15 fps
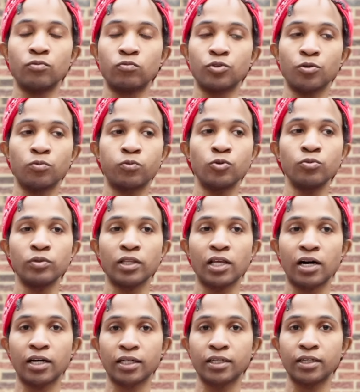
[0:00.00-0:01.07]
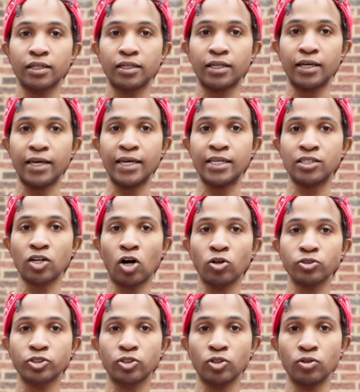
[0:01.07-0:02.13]
The root lock is
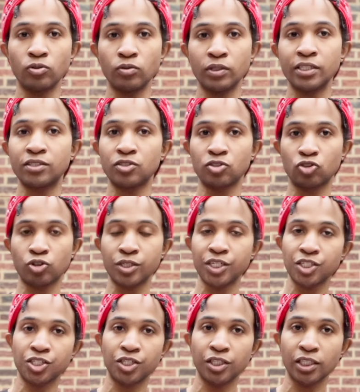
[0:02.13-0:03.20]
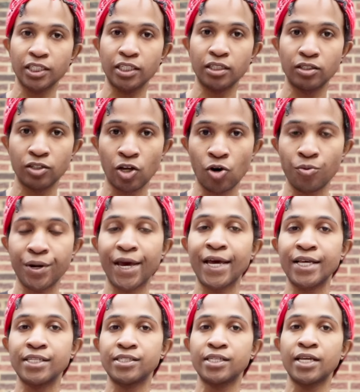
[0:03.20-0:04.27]
also, it's traditionally known
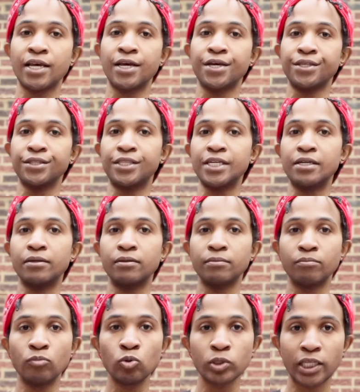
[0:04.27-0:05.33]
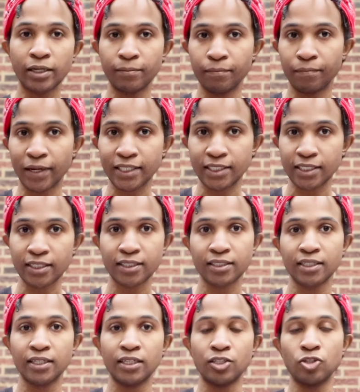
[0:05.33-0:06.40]
as the Mula Bandha.
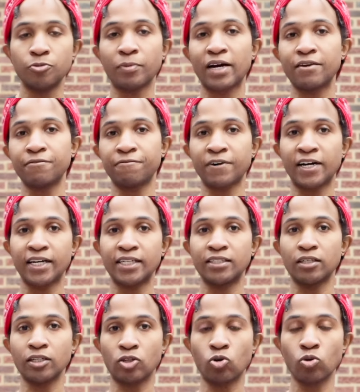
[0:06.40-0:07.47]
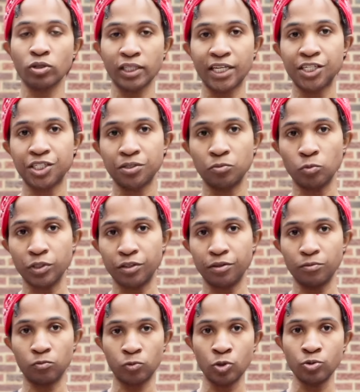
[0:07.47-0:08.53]
You might find a correlation with
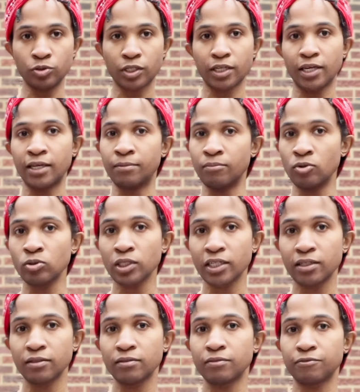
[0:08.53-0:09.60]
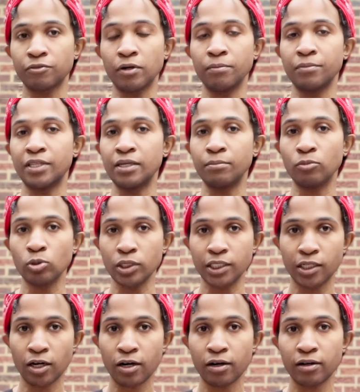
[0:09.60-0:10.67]
root in Mula from the
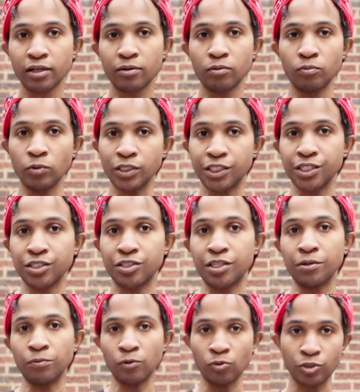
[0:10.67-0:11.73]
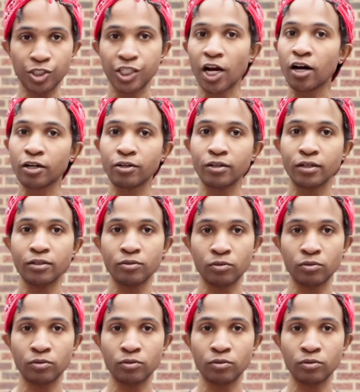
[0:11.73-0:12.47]
Muladhara, which is the root chakra.